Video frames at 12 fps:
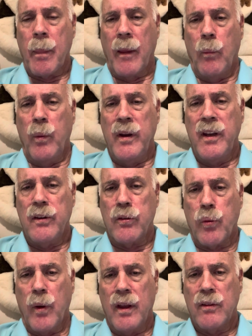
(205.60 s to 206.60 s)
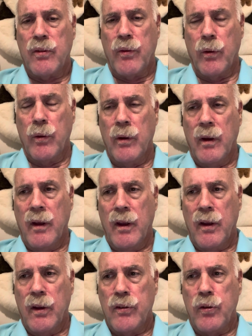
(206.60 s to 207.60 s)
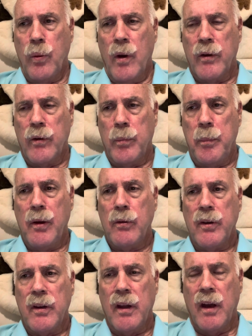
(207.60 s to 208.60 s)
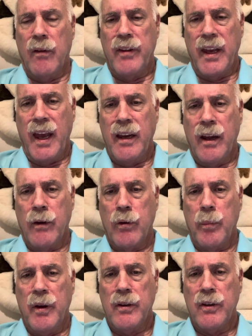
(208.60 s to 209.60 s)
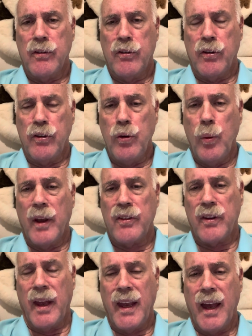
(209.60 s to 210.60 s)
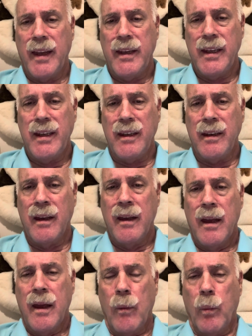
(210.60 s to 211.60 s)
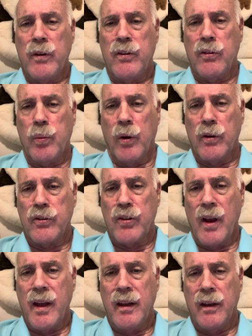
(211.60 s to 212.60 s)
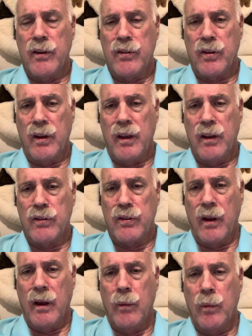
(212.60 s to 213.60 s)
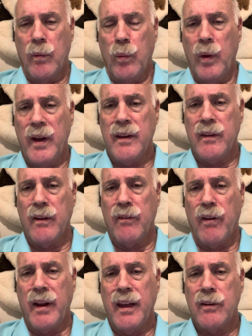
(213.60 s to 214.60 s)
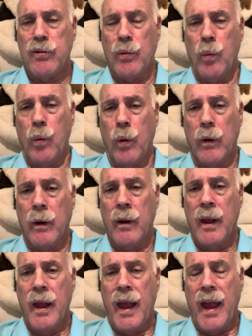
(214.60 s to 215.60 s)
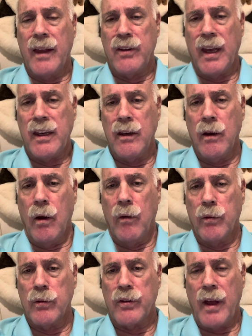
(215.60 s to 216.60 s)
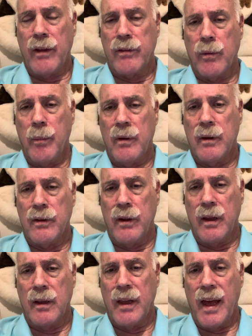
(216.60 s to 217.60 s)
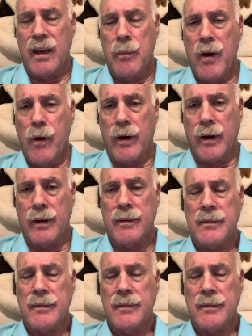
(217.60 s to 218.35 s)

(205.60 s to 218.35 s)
We need to transfer $200 billion of the $800 billion to USAID, which is where China is winning the financial war and taking over South and Latin America.